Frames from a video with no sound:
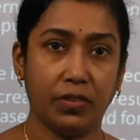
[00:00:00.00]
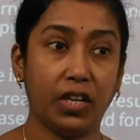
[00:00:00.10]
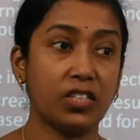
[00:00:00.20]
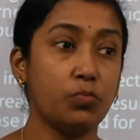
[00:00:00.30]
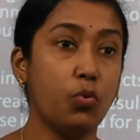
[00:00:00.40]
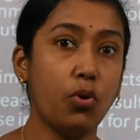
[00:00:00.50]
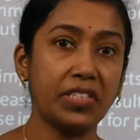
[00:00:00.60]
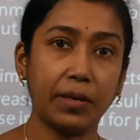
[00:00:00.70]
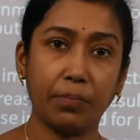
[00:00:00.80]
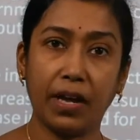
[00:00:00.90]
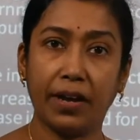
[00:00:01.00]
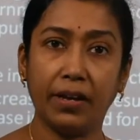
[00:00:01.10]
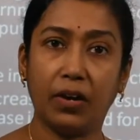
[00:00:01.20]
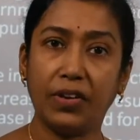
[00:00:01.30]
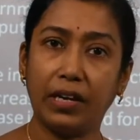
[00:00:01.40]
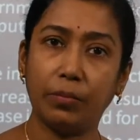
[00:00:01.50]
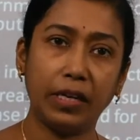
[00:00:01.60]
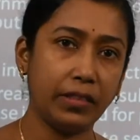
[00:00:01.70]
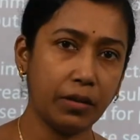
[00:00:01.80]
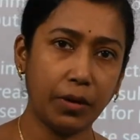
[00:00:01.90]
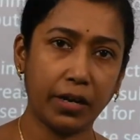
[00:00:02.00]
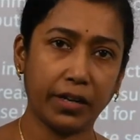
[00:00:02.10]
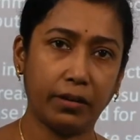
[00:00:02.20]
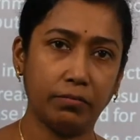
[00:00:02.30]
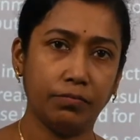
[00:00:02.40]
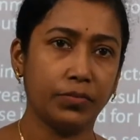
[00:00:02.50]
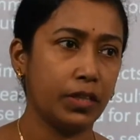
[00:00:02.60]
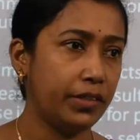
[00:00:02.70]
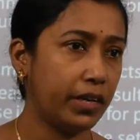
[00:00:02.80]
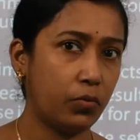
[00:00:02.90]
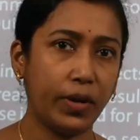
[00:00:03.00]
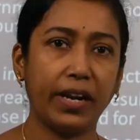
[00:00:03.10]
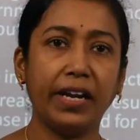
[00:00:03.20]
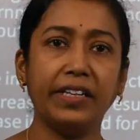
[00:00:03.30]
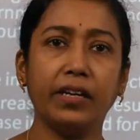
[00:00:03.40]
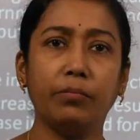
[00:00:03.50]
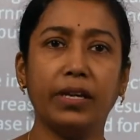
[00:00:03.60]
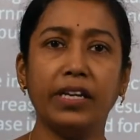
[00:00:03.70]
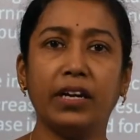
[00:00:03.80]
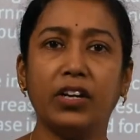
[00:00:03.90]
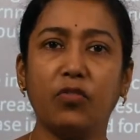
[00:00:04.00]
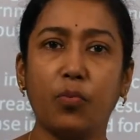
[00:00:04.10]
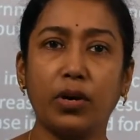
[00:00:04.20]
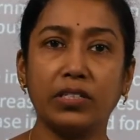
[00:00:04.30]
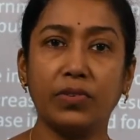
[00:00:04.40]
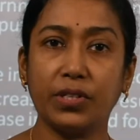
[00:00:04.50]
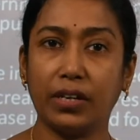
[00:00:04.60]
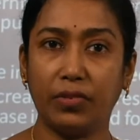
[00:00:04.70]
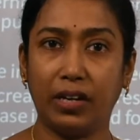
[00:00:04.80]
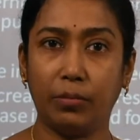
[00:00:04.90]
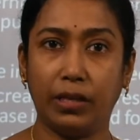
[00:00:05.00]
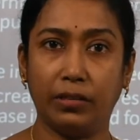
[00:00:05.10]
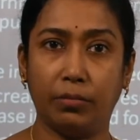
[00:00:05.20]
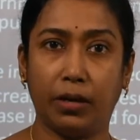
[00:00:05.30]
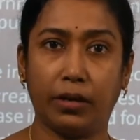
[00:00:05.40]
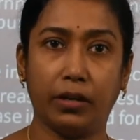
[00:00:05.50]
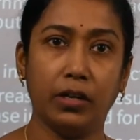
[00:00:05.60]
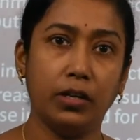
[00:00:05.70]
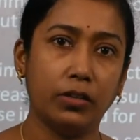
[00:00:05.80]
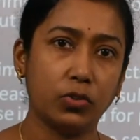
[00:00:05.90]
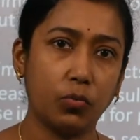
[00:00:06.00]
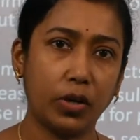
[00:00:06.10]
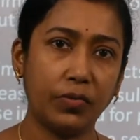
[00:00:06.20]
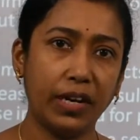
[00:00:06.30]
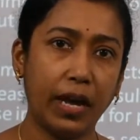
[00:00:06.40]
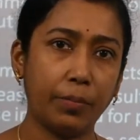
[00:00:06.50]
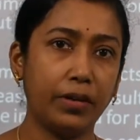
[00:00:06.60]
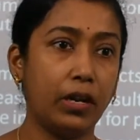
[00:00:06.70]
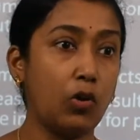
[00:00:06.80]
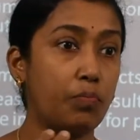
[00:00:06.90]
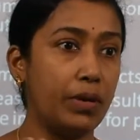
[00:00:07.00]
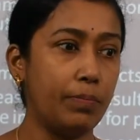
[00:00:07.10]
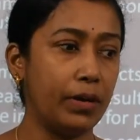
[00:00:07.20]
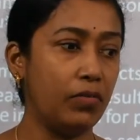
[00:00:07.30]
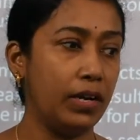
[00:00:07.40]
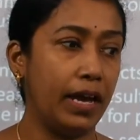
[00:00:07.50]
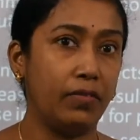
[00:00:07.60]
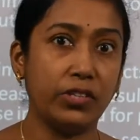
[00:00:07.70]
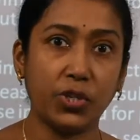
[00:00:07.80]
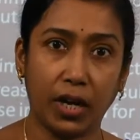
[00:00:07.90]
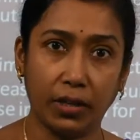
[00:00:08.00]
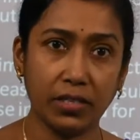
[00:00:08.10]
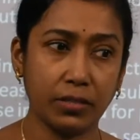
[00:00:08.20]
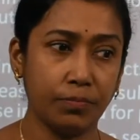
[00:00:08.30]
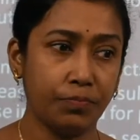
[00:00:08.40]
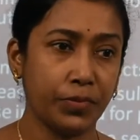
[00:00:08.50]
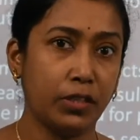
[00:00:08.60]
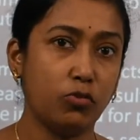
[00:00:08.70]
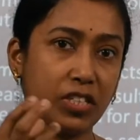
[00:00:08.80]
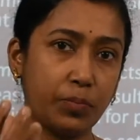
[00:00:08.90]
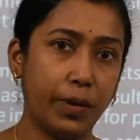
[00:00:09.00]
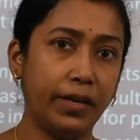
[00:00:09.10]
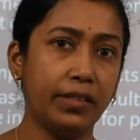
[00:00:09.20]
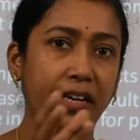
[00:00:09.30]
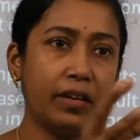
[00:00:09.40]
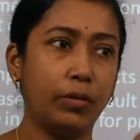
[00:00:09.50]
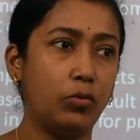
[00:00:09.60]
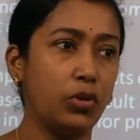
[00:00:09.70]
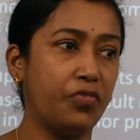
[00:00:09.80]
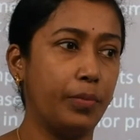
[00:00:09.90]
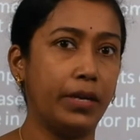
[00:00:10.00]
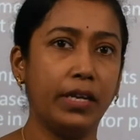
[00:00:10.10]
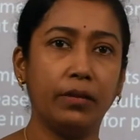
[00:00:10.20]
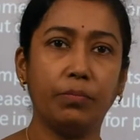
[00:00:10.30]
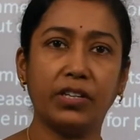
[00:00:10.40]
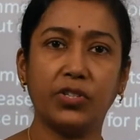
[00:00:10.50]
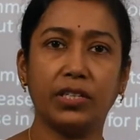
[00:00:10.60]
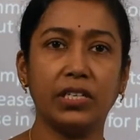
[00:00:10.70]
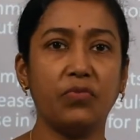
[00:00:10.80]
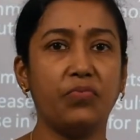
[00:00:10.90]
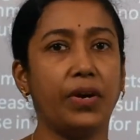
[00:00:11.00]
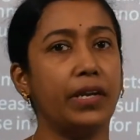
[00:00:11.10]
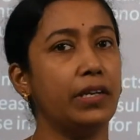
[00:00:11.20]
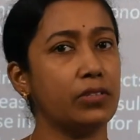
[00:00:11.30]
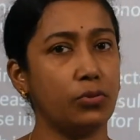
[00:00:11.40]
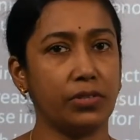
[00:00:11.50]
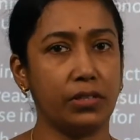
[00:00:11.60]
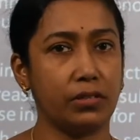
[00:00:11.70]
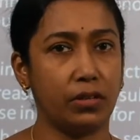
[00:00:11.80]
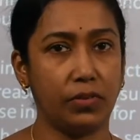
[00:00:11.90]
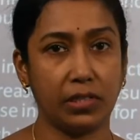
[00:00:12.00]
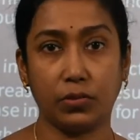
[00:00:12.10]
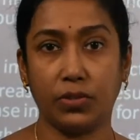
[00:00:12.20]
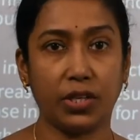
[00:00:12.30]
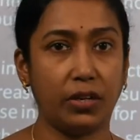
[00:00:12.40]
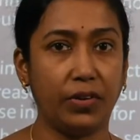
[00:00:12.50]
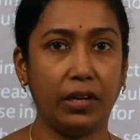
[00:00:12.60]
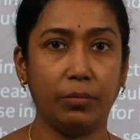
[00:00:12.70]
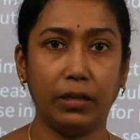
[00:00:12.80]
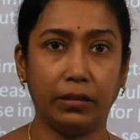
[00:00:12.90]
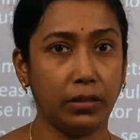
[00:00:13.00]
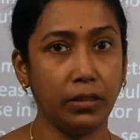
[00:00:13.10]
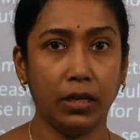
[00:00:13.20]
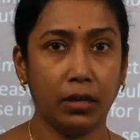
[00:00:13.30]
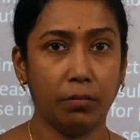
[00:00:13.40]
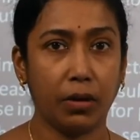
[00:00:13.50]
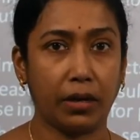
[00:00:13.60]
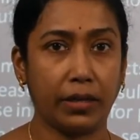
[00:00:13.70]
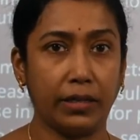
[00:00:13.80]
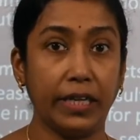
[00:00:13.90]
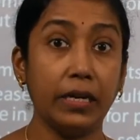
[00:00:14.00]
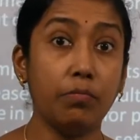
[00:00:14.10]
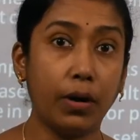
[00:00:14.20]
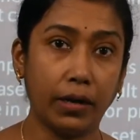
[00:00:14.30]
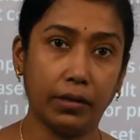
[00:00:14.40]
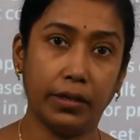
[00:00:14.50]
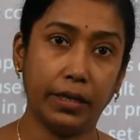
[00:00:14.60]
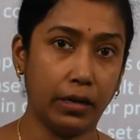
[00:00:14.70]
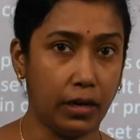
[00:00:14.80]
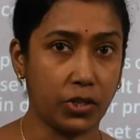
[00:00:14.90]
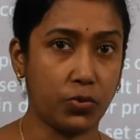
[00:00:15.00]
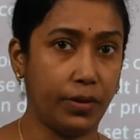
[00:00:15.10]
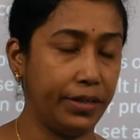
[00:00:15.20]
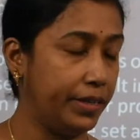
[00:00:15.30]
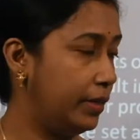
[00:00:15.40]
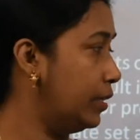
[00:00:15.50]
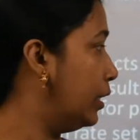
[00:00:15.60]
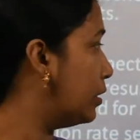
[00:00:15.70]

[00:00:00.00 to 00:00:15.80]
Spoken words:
There is more supply available in the market. There are variety and many kind of products which are available in the market. So what will happen now? People will have a chance to spend that amount of money in purchasing various goods and services which are available in the market in bulk, in large quantity.